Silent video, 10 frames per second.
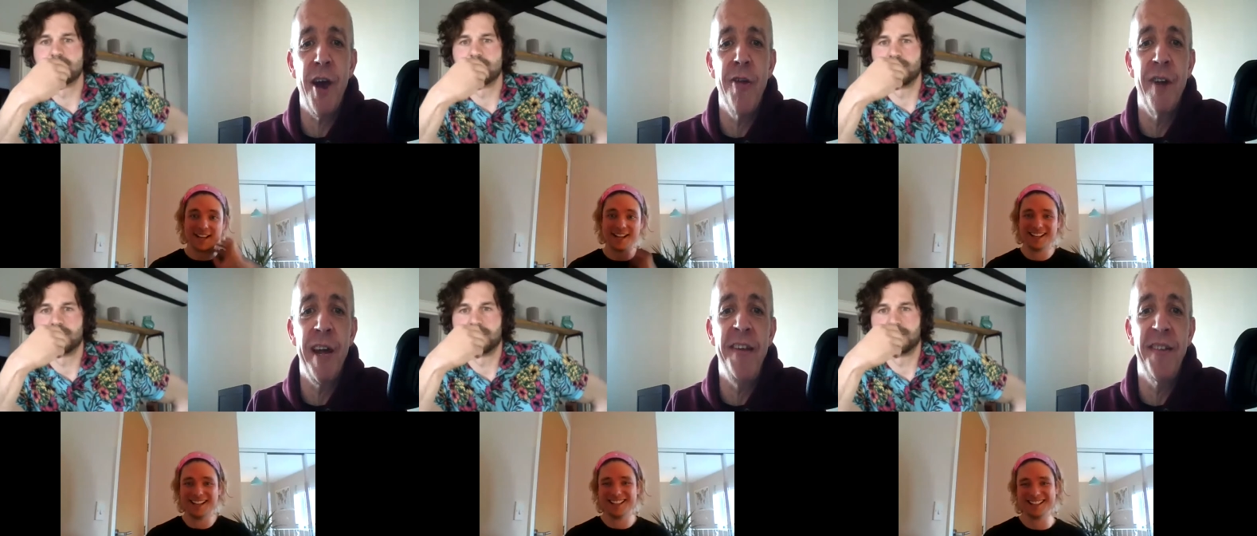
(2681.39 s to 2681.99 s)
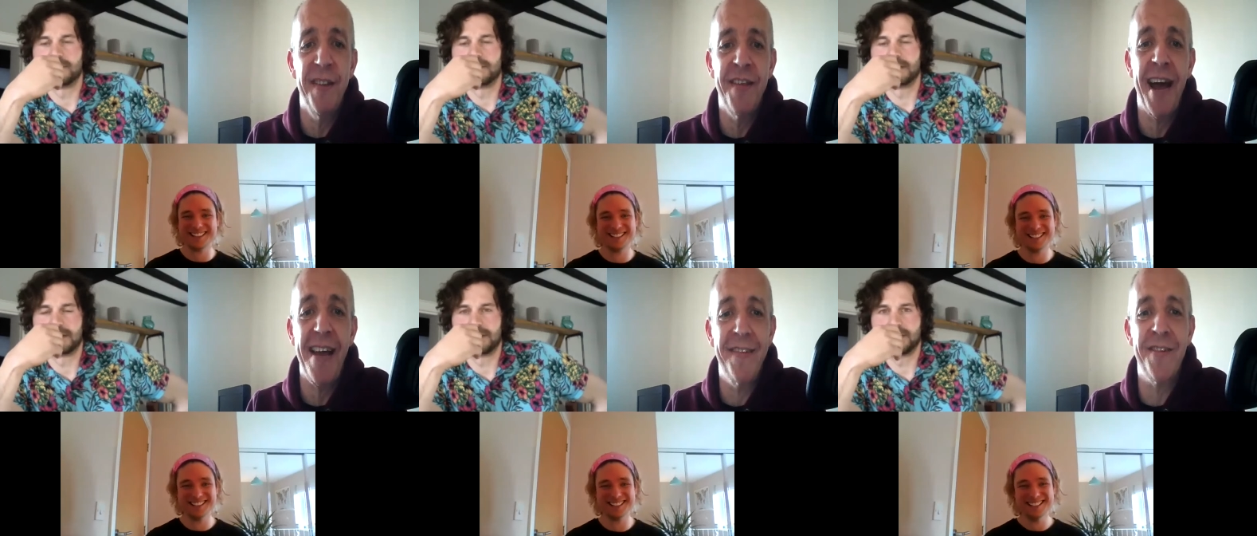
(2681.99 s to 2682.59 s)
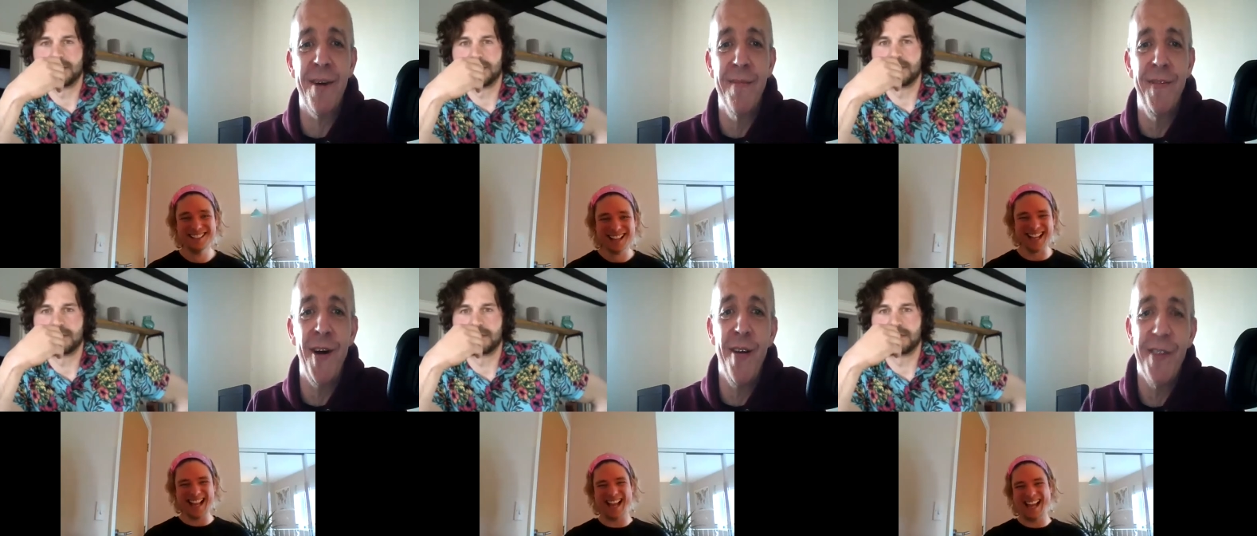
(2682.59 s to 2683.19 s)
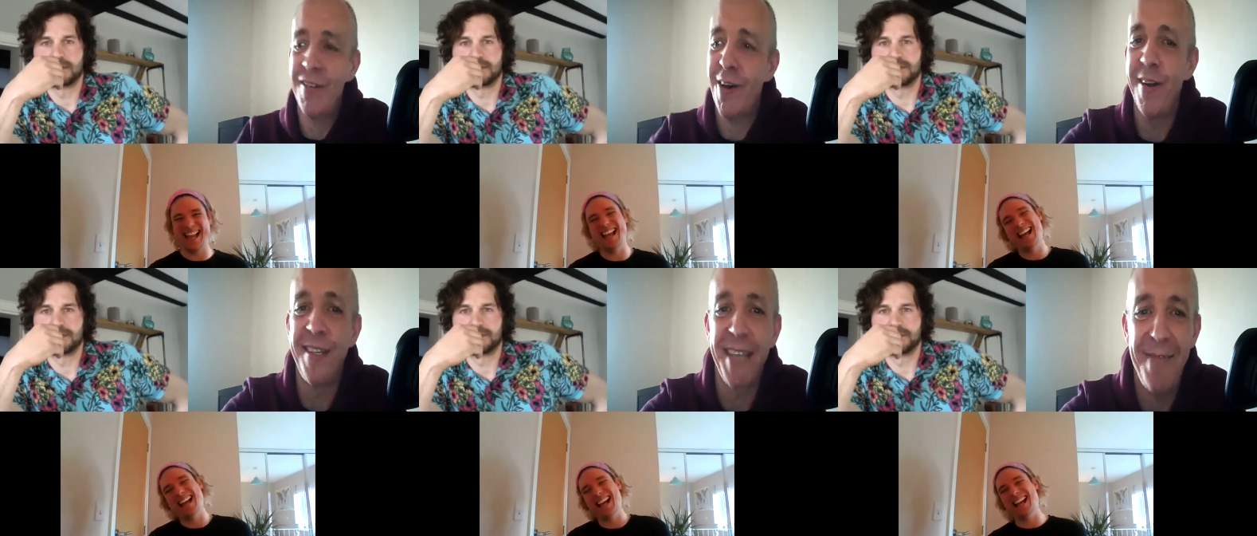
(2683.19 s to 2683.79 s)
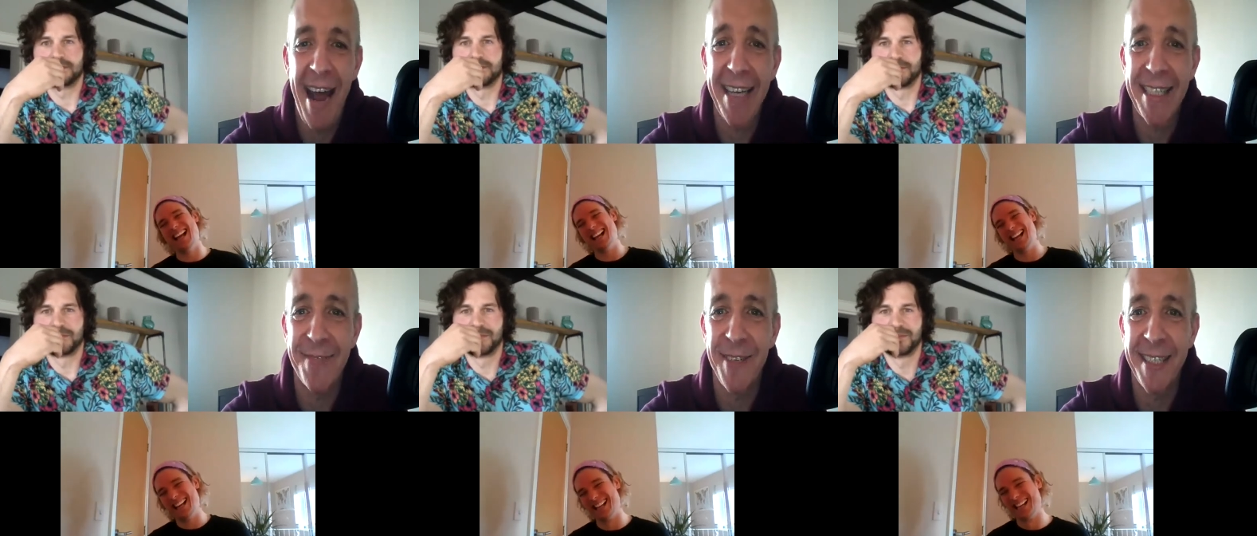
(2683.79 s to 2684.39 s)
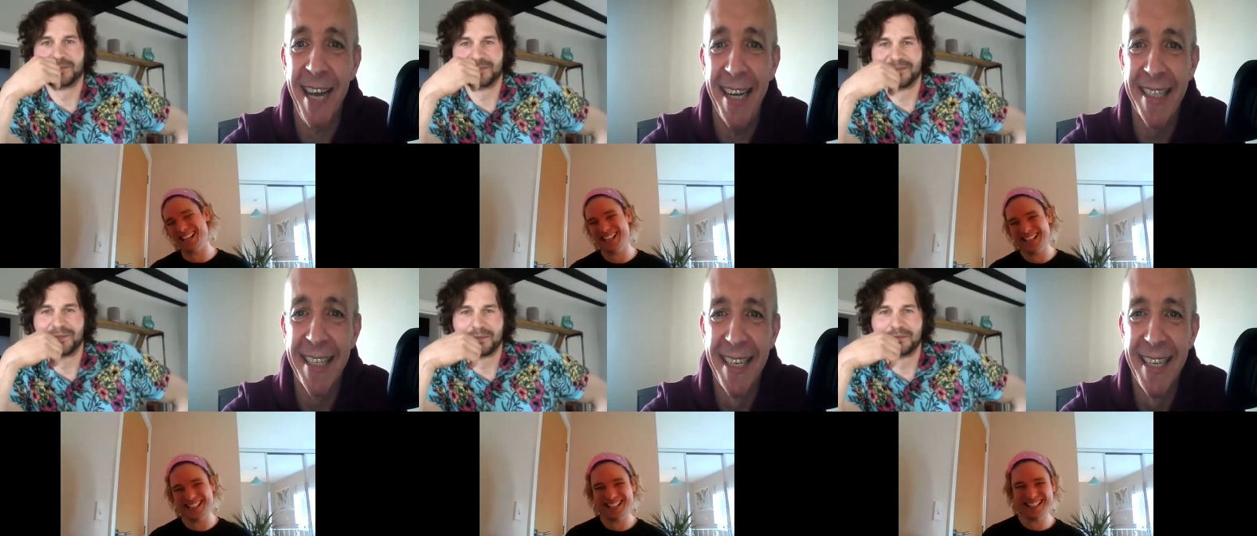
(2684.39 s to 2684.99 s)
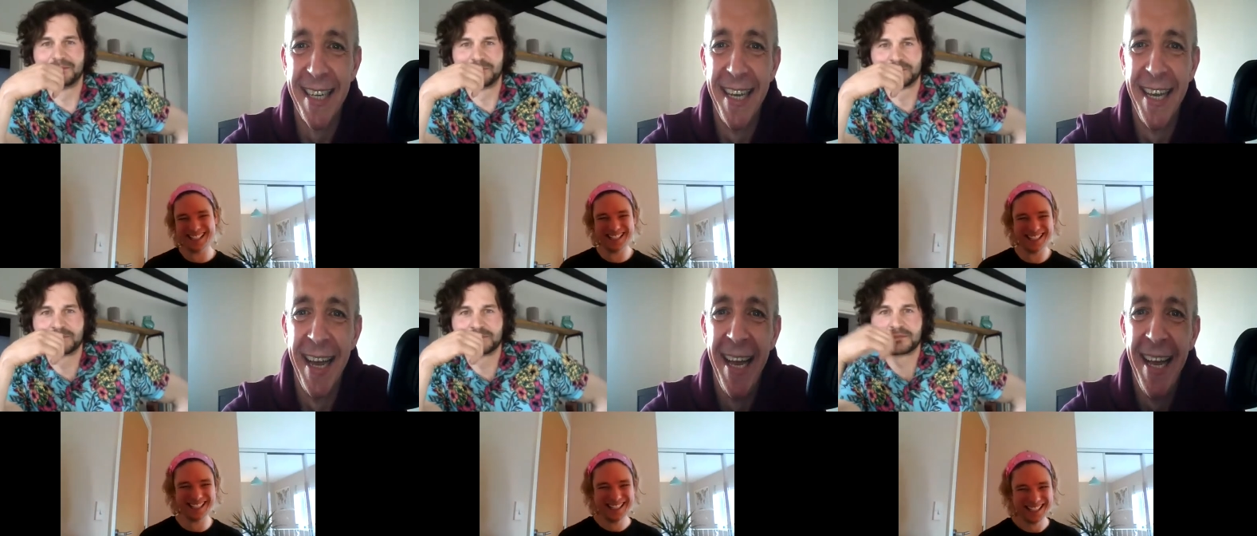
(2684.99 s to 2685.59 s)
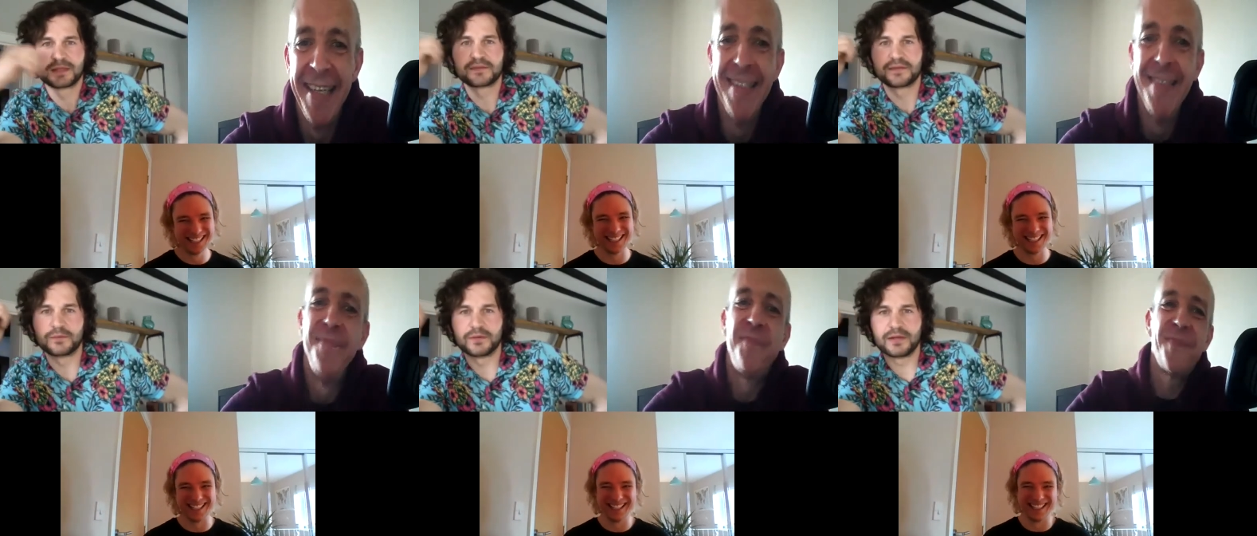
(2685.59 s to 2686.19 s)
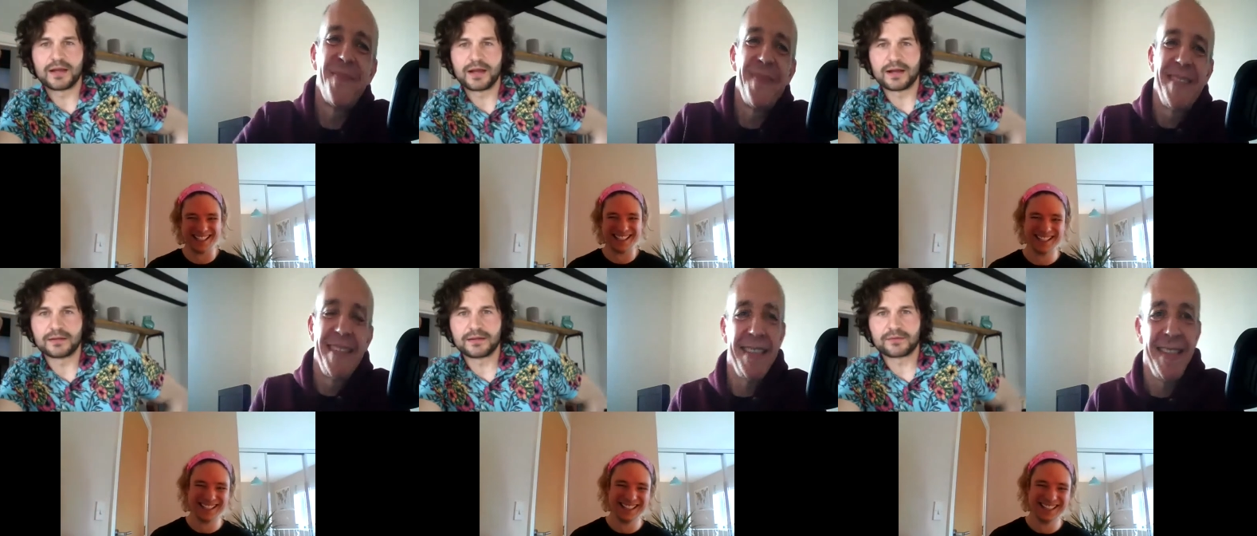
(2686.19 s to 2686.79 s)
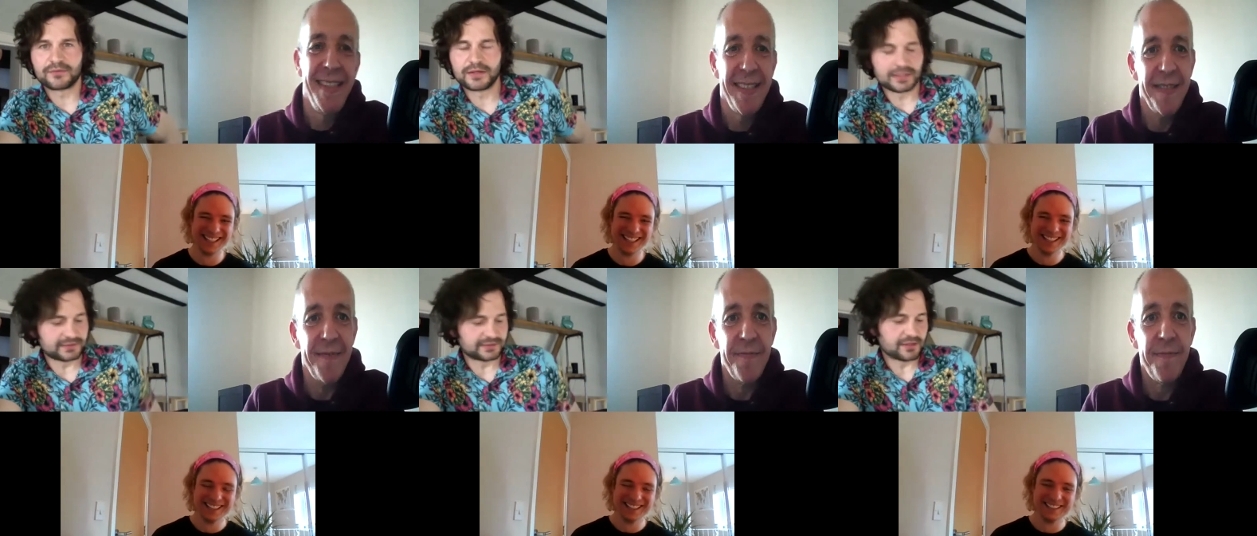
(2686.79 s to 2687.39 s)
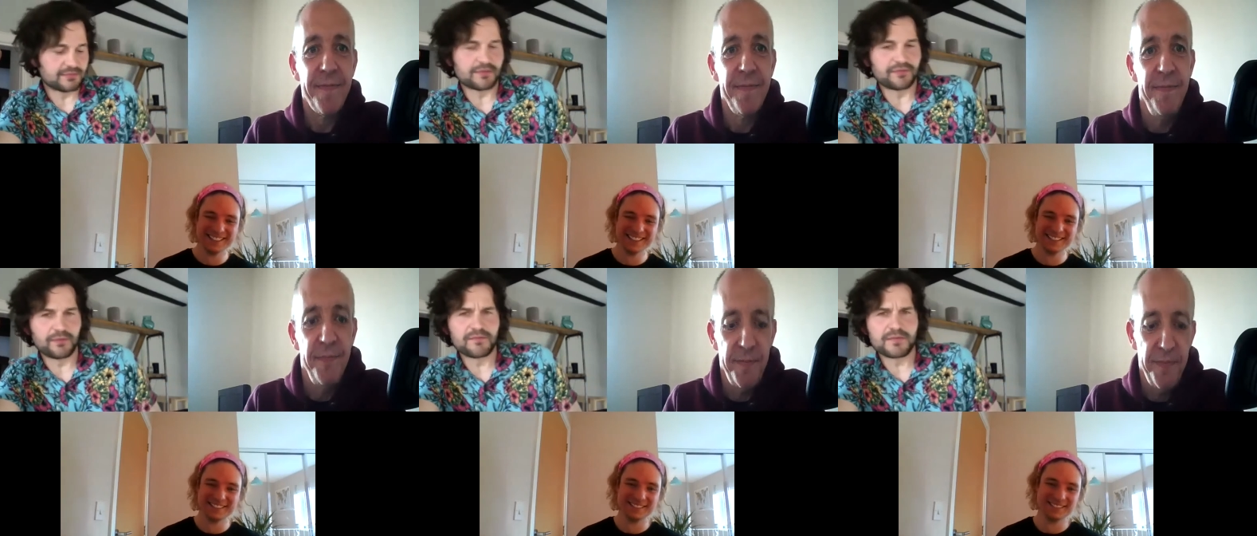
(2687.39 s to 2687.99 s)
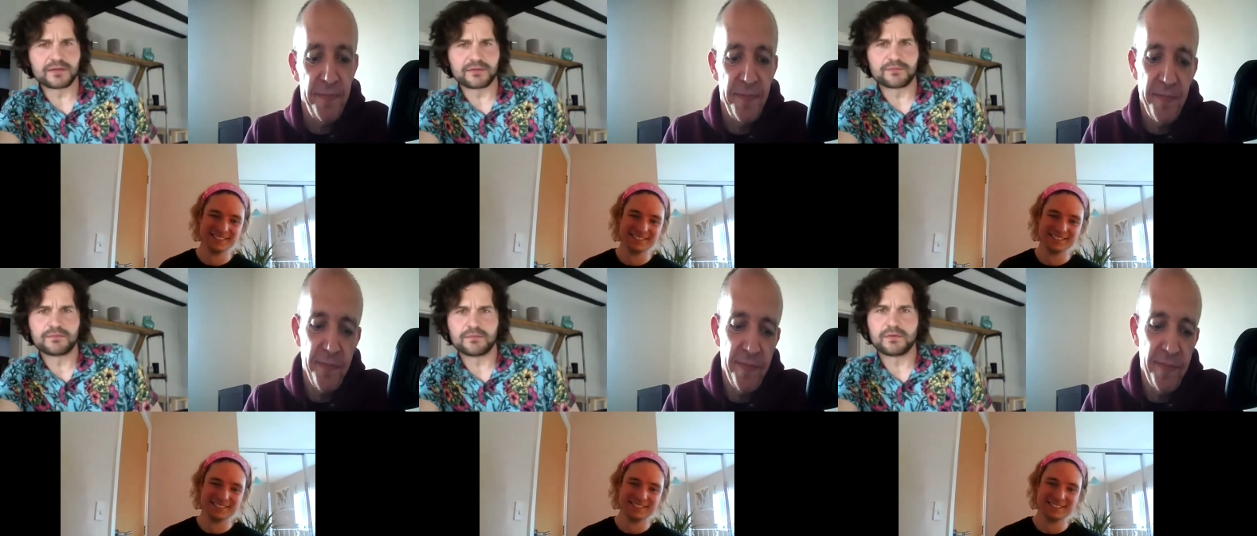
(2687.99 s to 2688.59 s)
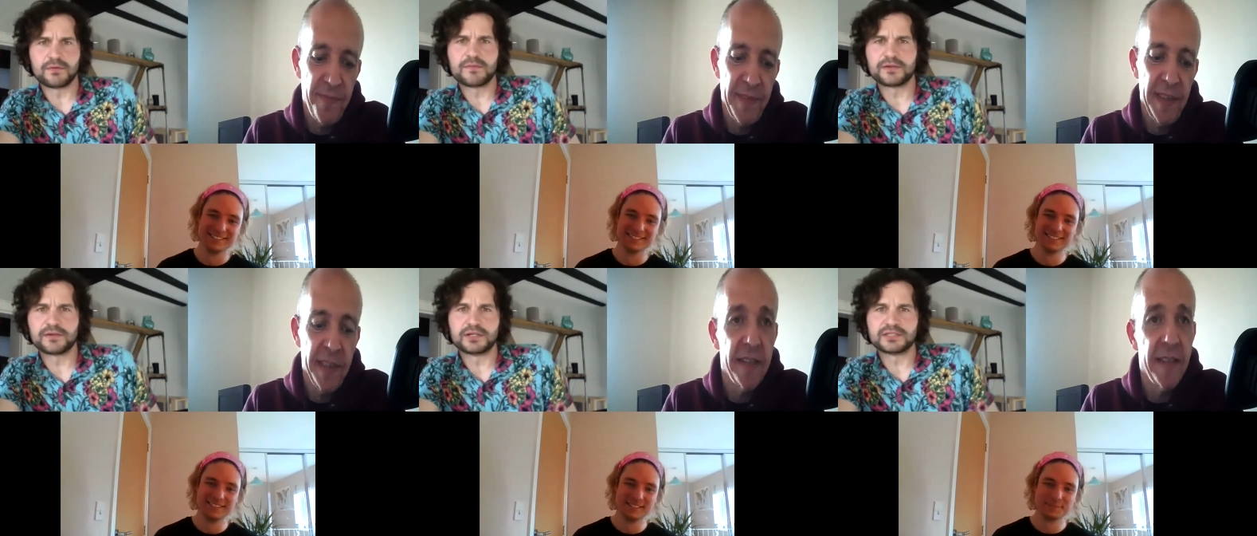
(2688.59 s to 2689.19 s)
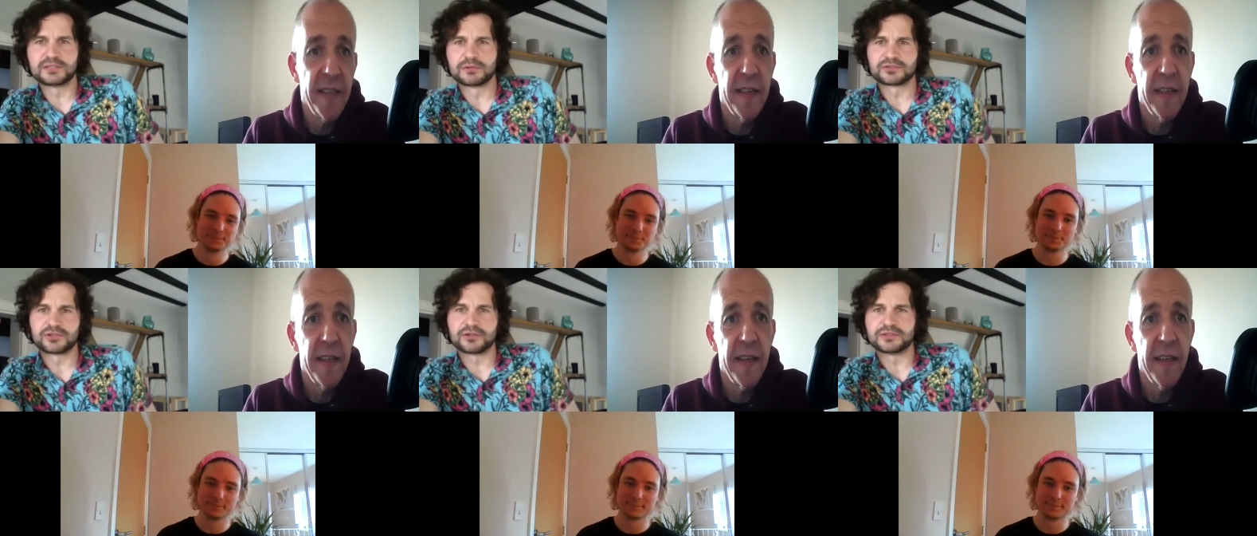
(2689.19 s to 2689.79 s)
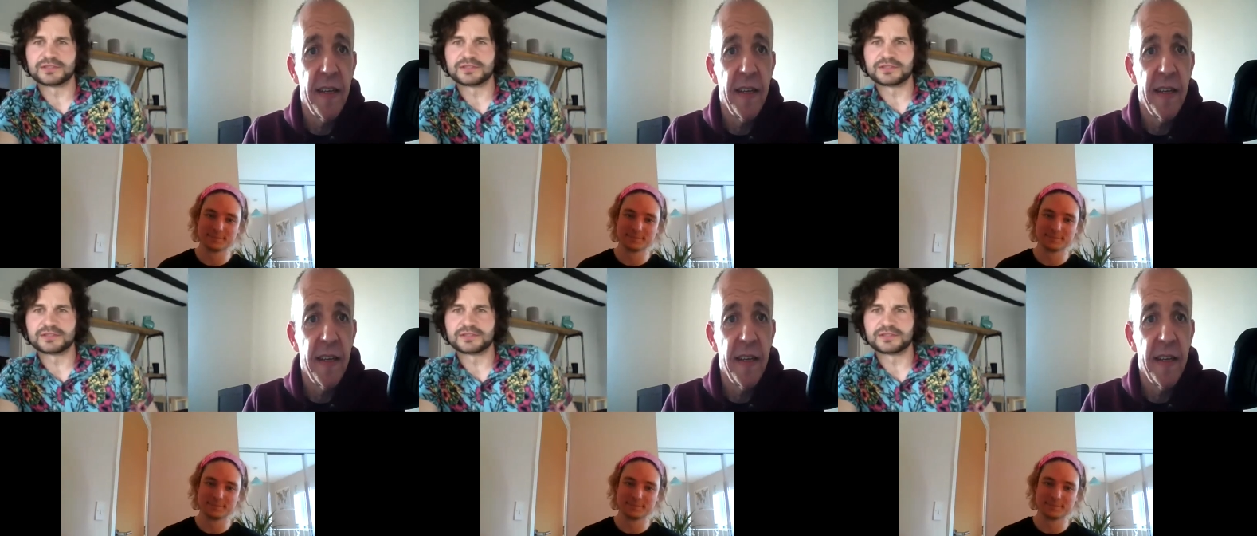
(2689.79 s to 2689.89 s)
Speaker 1: own reasons. That is some five-a-side team. That has to be said.
Speaker 2: I think yeah, I, I think it's um, I think we've made the we've made the reasonable choices